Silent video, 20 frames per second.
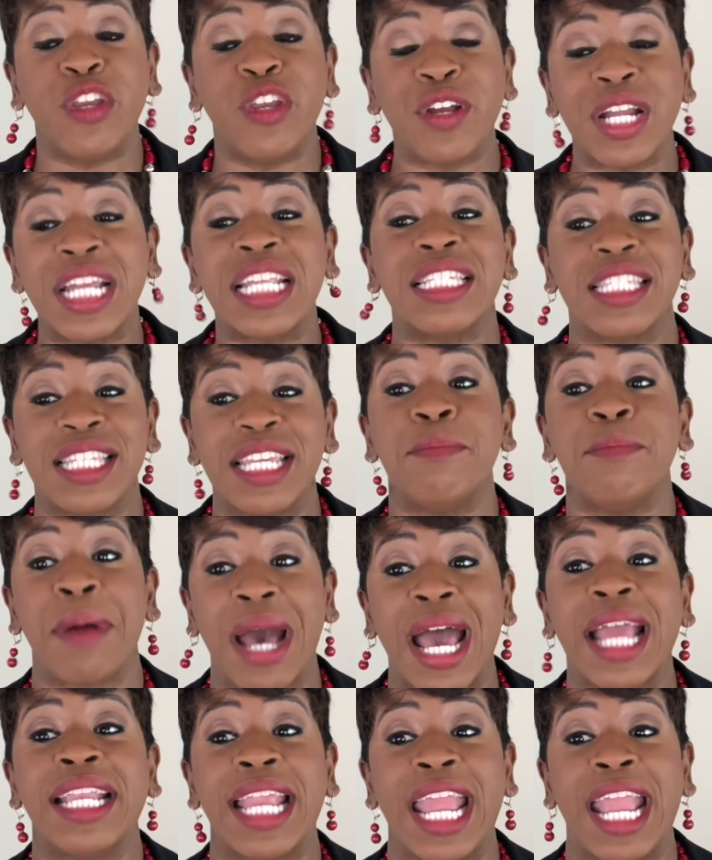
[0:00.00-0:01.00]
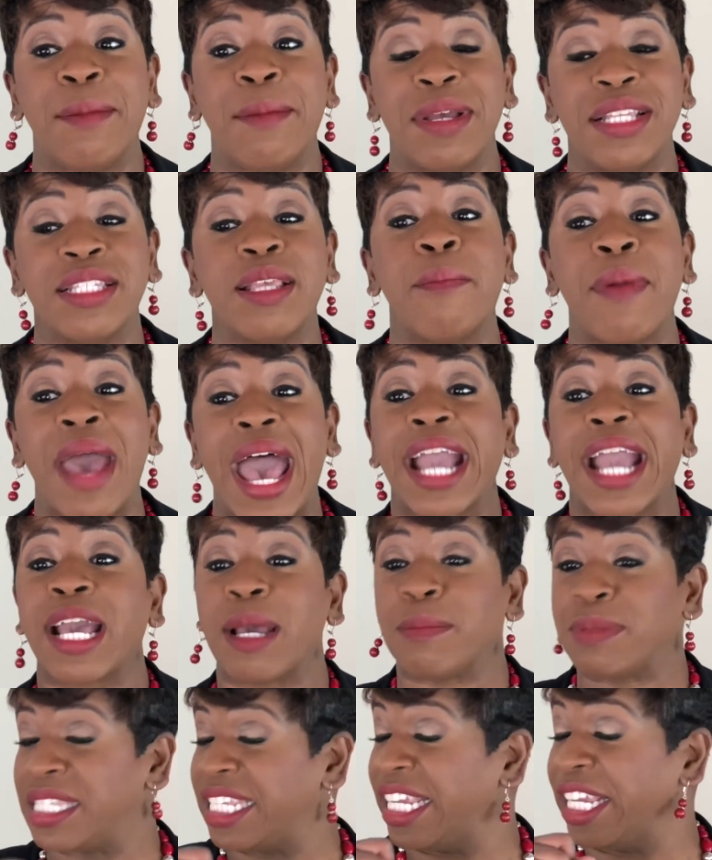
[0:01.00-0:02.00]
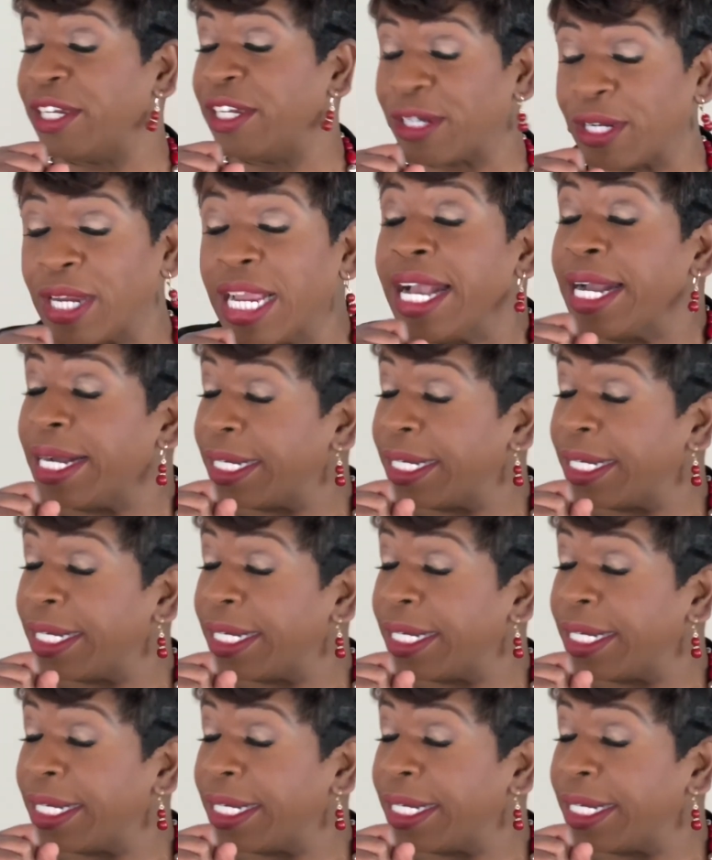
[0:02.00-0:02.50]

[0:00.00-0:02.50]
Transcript: you're gonna see my name as a backup singer.